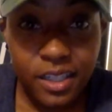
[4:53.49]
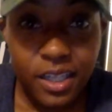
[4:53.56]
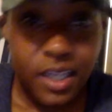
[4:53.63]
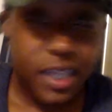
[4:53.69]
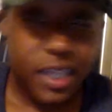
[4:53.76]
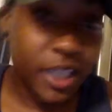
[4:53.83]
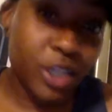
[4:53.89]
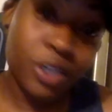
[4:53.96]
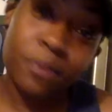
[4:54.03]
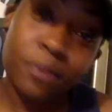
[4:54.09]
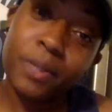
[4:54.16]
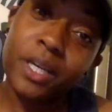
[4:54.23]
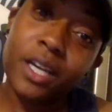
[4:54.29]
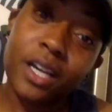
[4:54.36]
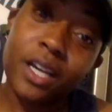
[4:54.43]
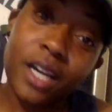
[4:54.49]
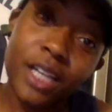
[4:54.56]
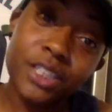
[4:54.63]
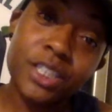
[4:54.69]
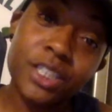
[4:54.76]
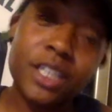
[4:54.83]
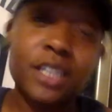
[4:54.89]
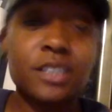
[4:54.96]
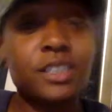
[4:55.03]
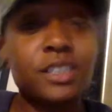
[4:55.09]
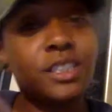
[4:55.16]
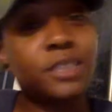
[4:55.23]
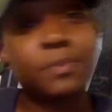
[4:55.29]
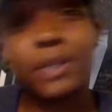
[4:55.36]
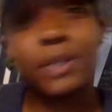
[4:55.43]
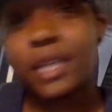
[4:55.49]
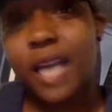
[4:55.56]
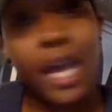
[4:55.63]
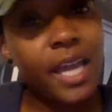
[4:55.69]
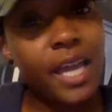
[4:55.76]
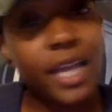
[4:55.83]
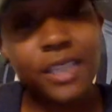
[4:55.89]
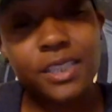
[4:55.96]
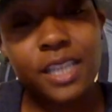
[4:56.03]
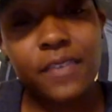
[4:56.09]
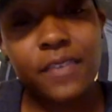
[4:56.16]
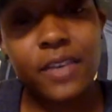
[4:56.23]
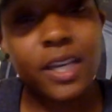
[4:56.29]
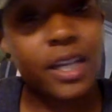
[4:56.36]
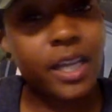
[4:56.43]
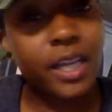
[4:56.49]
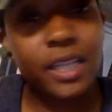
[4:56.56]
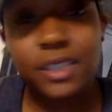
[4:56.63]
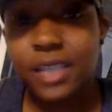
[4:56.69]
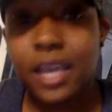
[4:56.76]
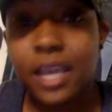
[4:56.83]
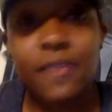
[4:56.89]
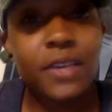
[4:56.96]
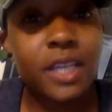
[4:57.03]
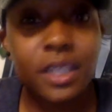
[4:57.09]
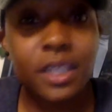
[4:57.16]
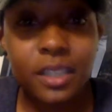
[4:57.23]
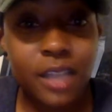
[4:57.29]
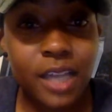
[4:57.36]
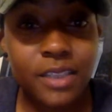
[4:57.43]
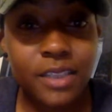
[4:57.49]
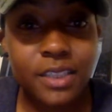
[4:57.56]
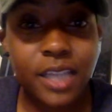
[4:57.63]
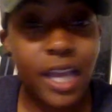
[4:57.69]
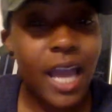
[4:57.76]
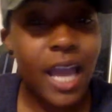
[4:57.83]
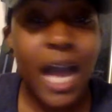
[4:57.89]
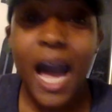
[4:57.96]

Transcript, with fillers: It could be a concussion. It could just be, hey, I just have a headache because I haven't eaten a lot today.